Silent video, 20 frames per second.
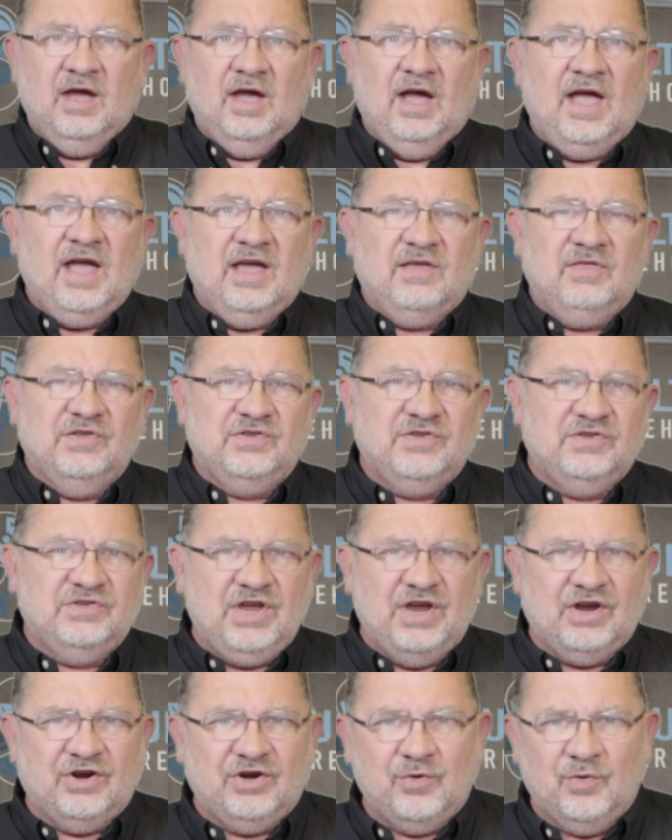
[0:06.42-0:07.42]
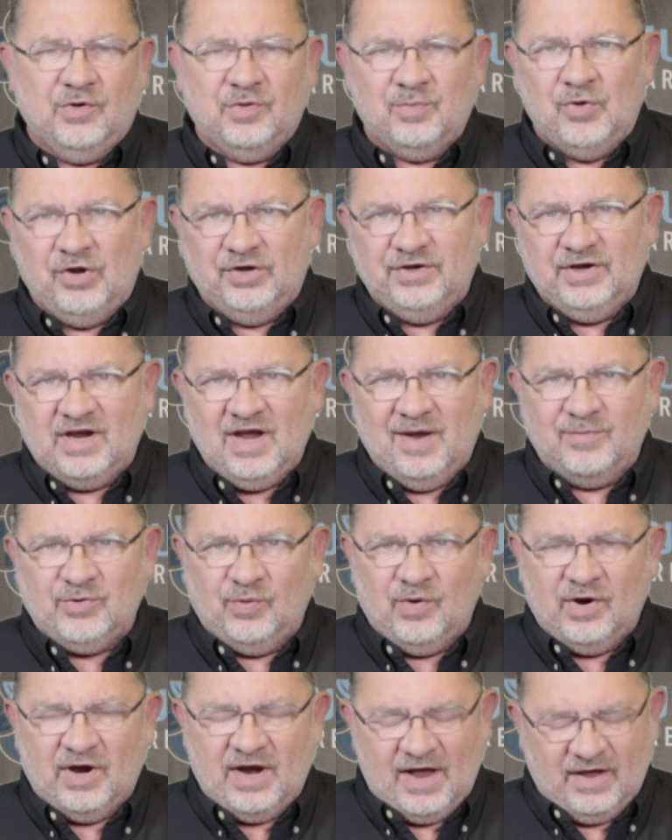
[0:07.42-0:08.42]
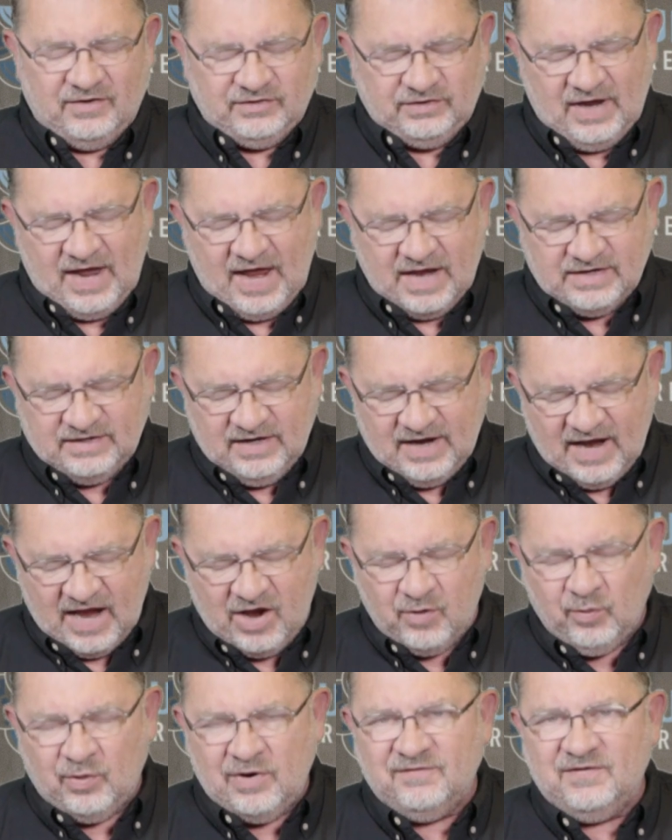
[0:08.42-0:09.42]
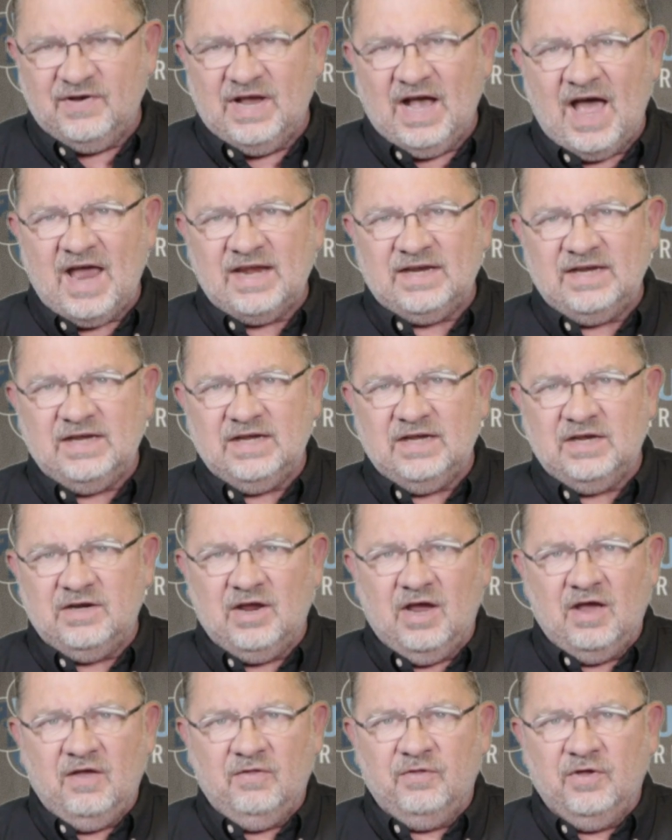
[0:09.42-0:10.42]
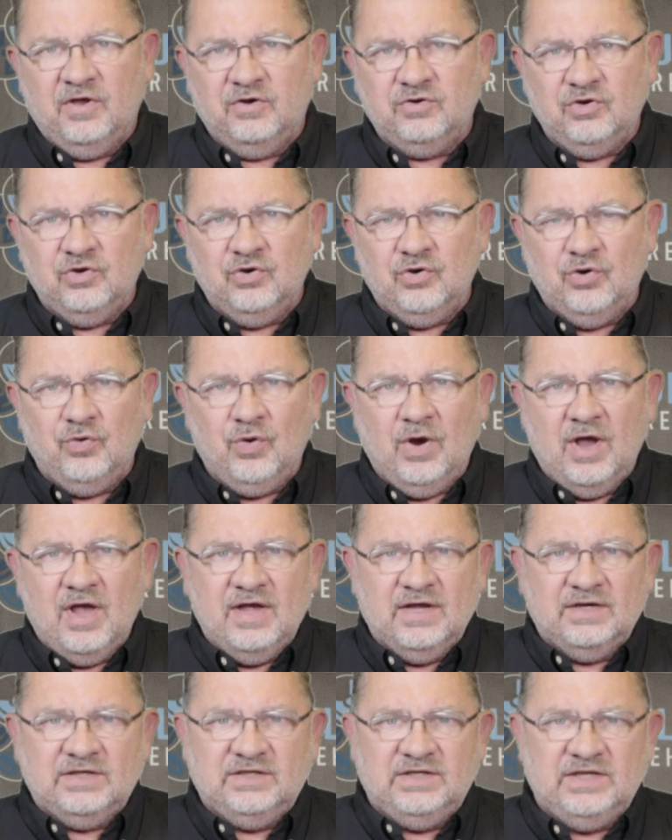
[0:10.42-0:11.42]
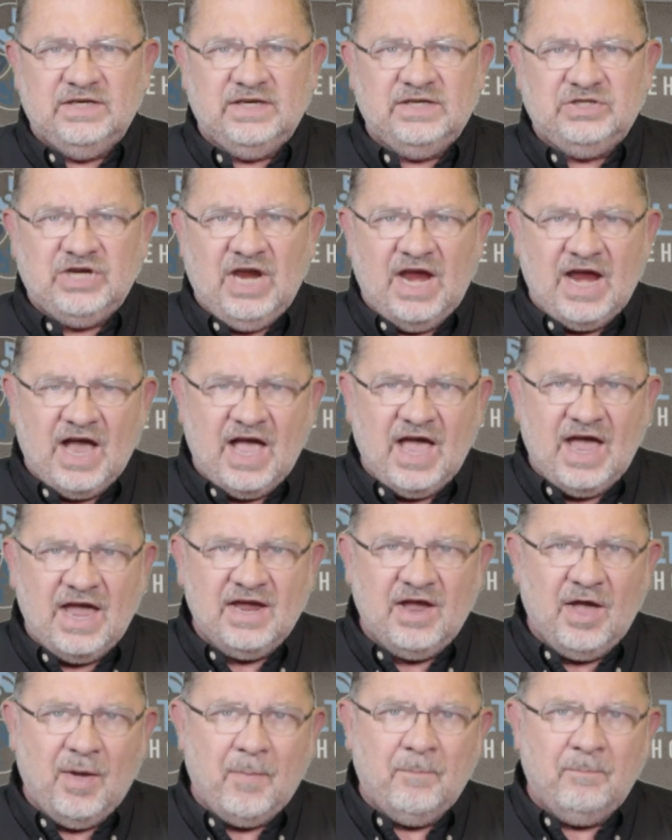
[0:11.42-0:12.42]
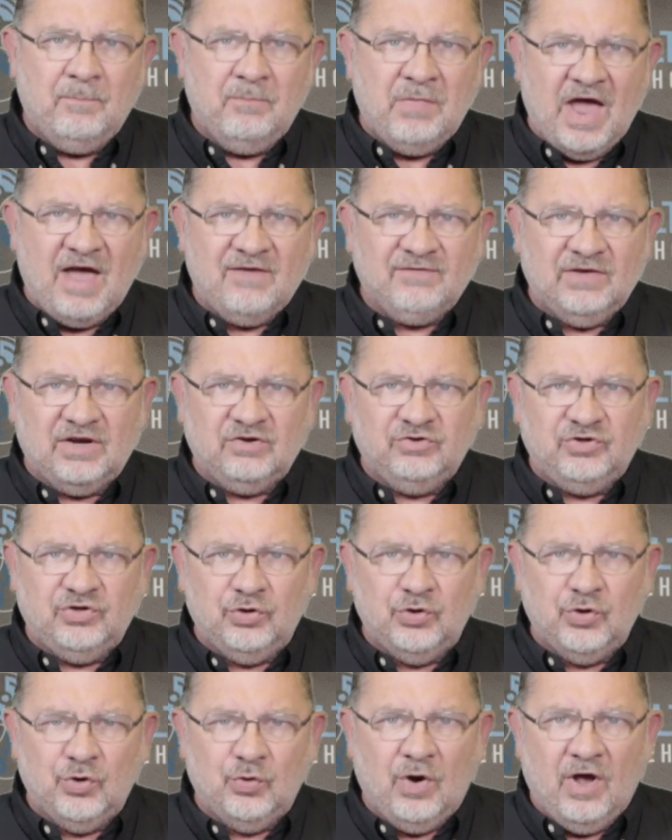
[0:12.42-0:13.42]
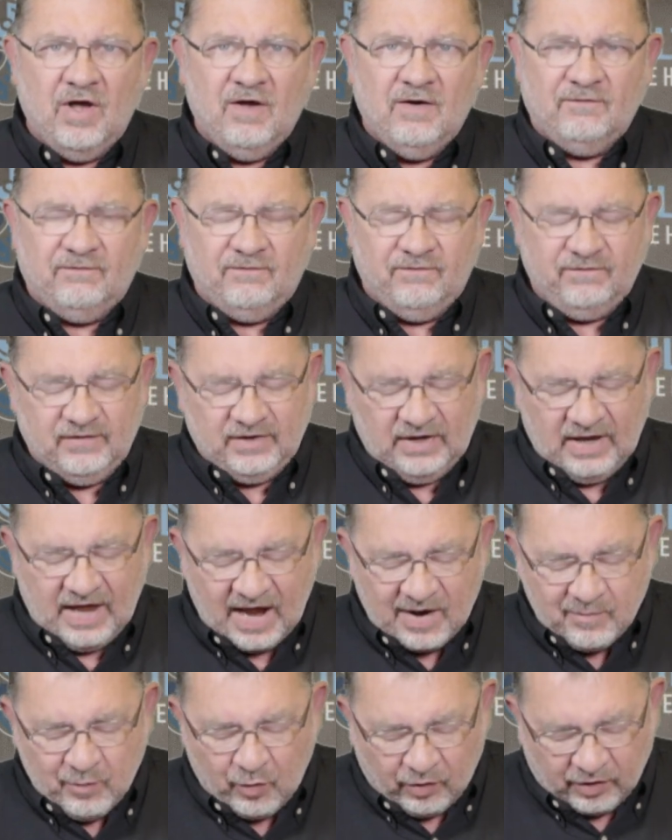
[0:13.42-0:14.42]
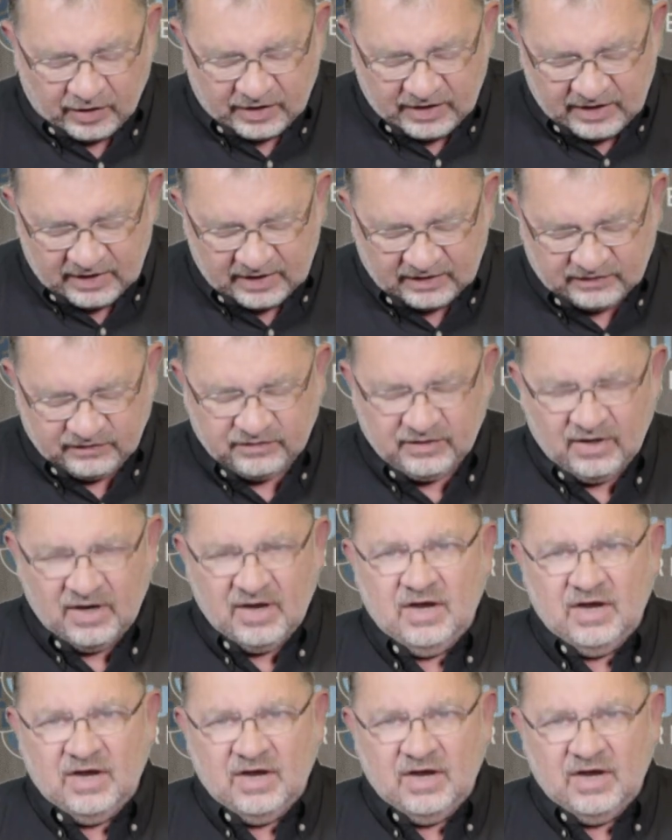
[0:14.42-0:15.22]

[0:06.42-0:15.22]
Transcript: Hi, this is Kerry with Multicopter Warehouse, and today we've got in the new DJI Mavic 2 Flymore kits.